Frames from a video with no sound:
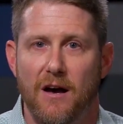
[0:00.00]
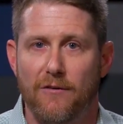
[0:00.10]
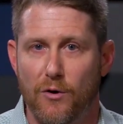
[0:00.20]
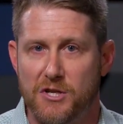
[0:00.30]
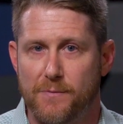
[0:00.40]

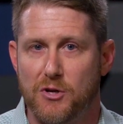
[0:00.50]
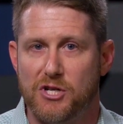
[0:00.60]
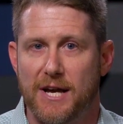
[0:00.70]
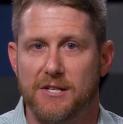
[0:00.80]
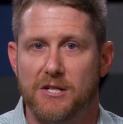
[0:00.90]
of what is
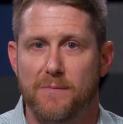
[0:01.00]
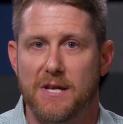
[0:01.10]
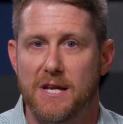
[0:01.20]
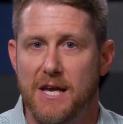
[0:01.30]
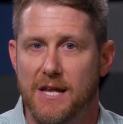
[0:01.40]
projected to
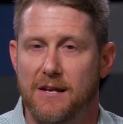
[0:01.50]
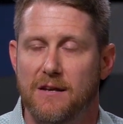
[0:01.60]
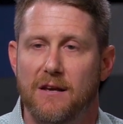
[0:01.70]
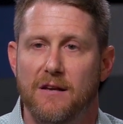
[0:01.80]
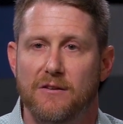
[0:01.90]
be
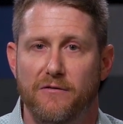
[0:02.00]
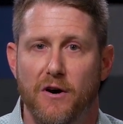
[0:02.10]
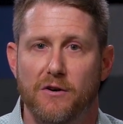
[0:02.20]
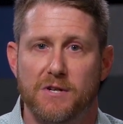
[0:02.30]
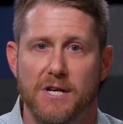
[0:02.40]
needed to
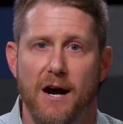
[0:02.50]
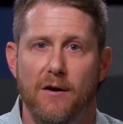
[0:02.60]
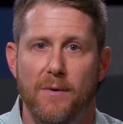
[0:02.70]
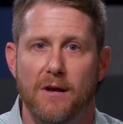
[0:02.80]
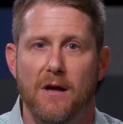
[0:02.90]
fund
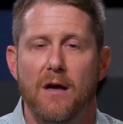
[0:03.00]
retirement